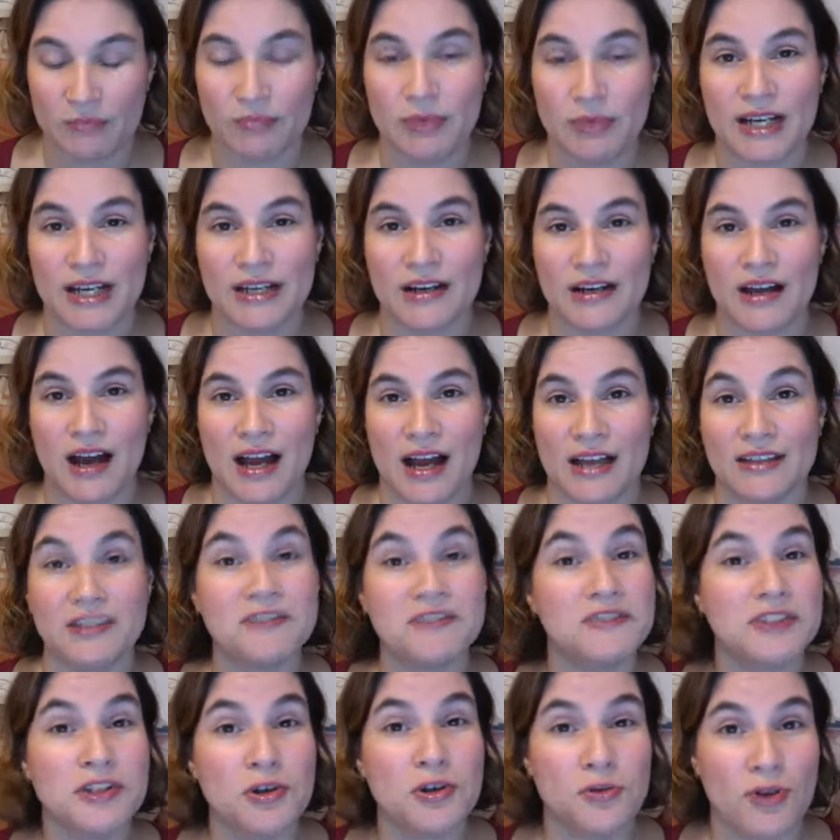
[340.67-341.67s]
But I
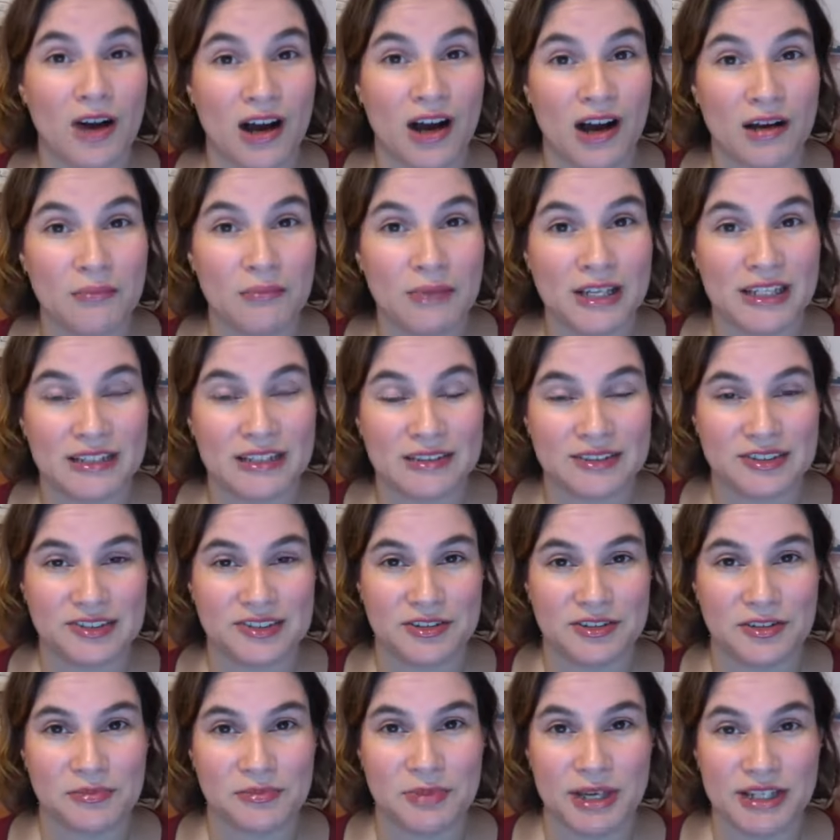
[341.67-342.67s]
live in Guam, and
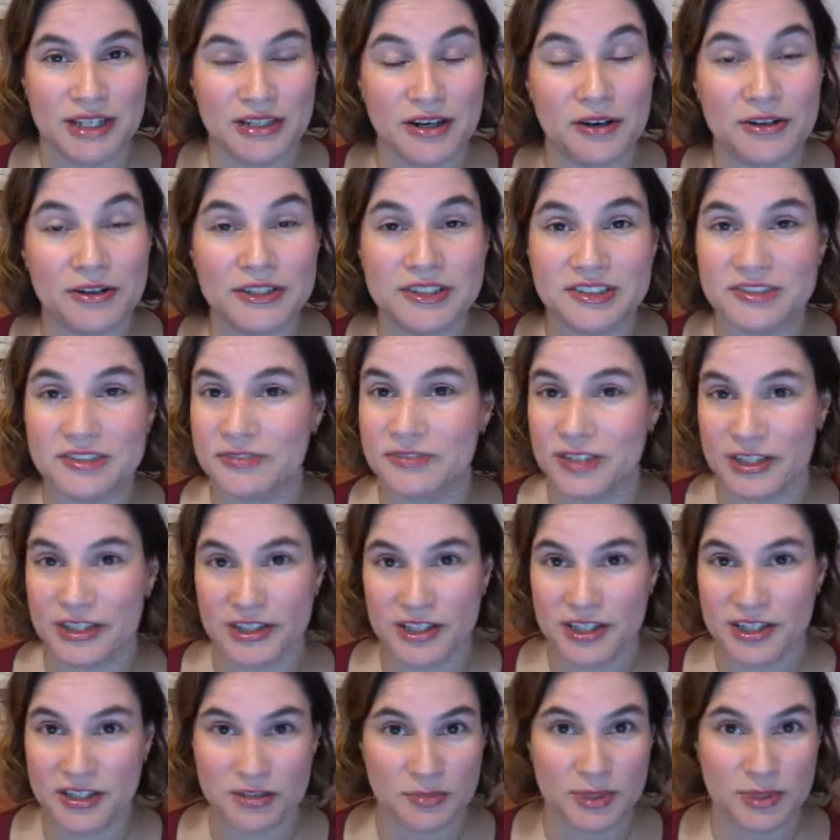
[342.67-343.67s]
as you may know, it's
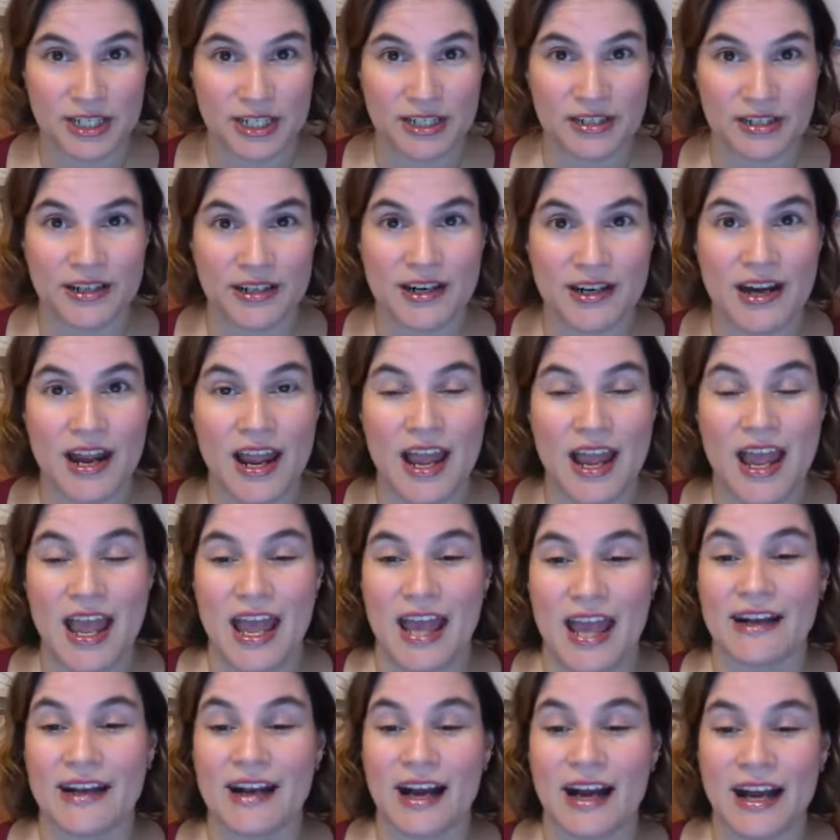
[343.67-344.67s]
very humid here,
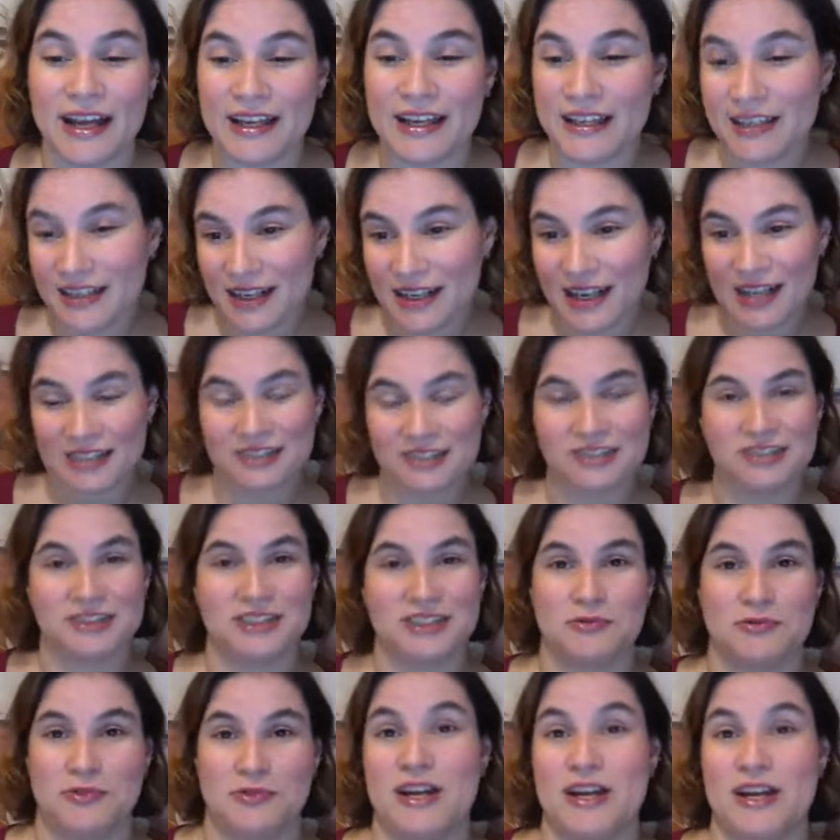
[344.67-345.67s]
and I can
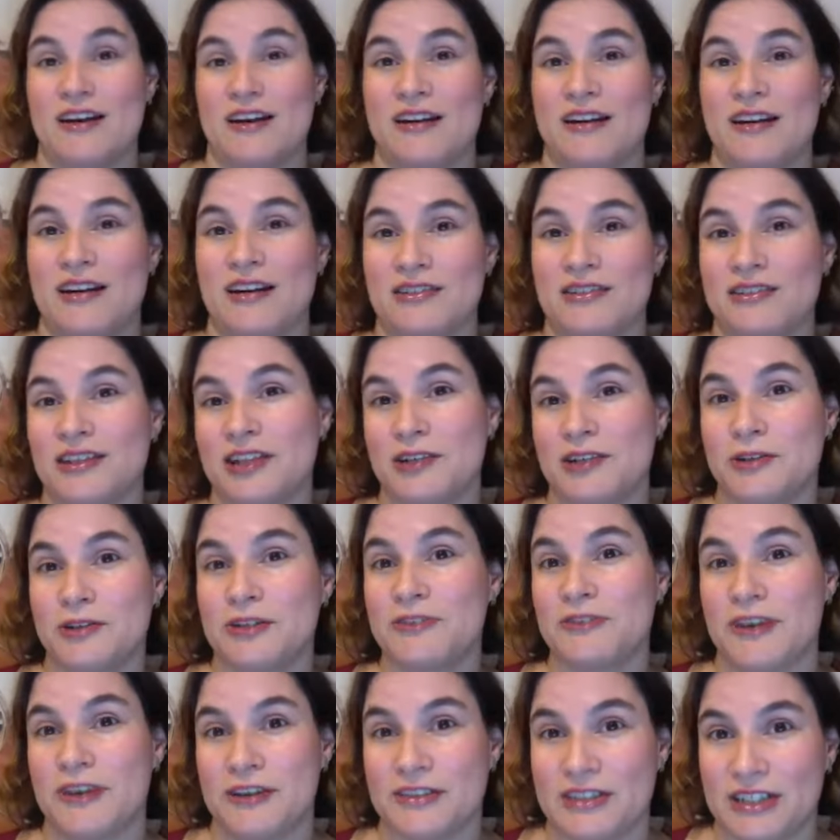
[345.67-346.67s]
actually wear our
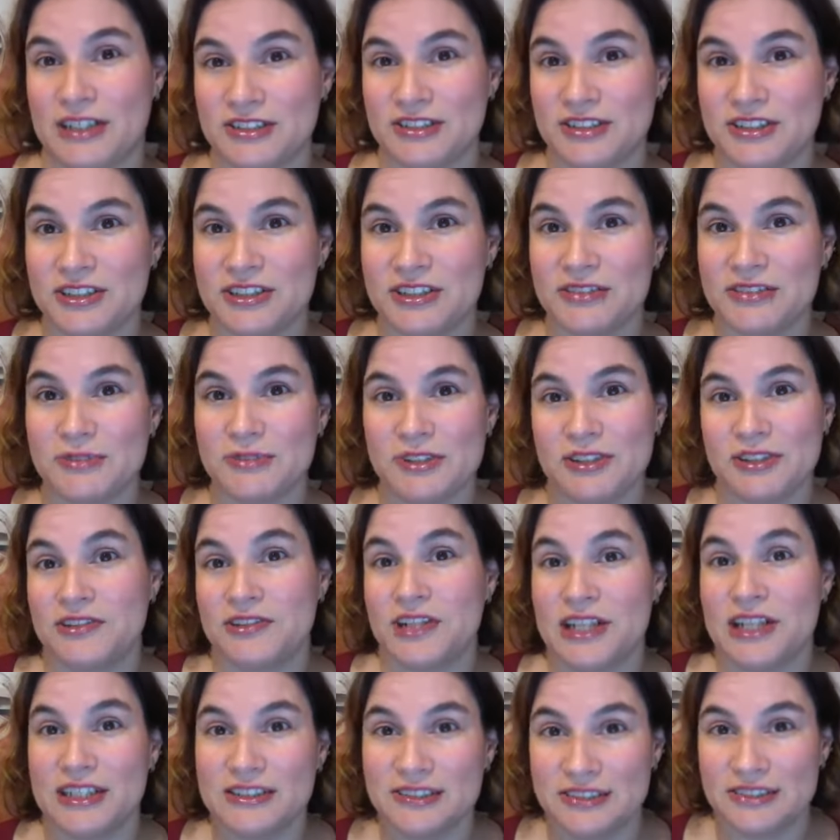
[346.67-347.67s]
liquid foundation with
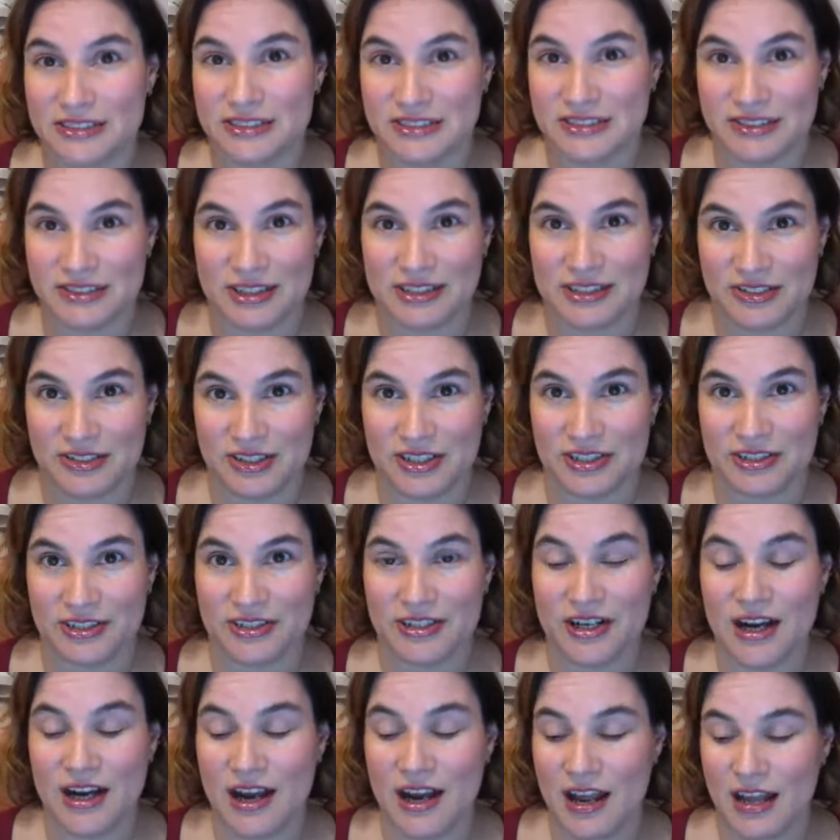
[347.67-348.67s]
great success
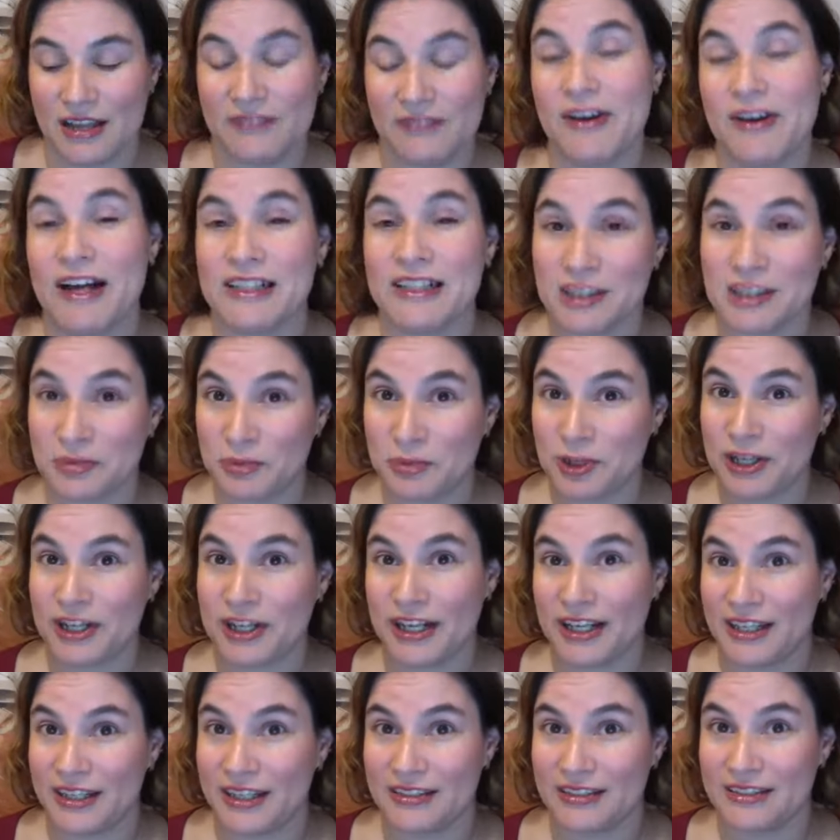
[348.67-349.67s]
here. In fact, I'm
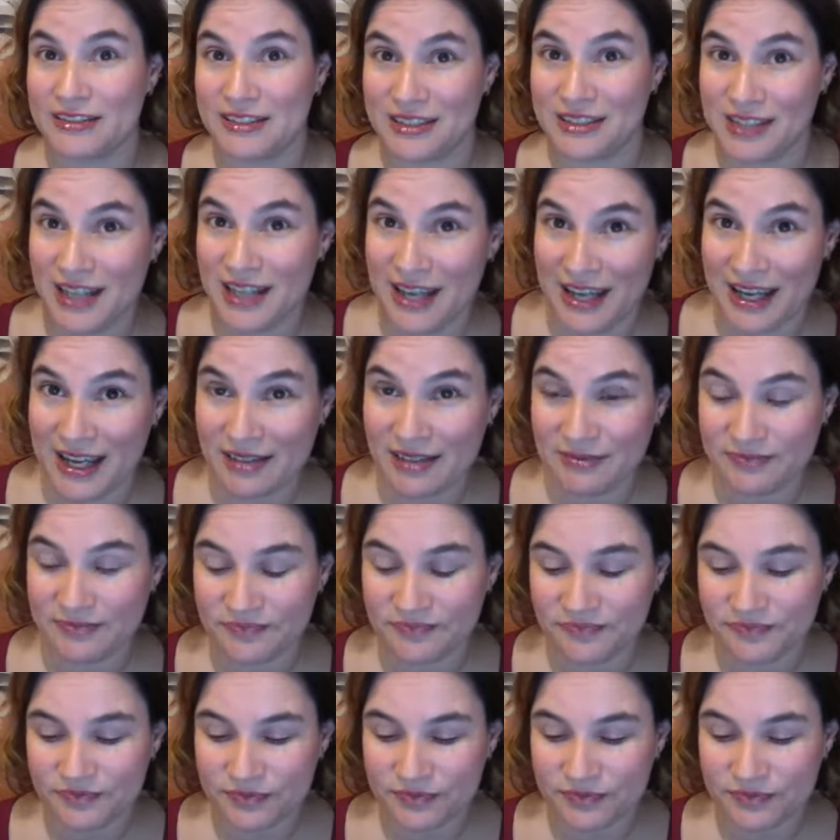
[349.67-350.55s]
wearing it today.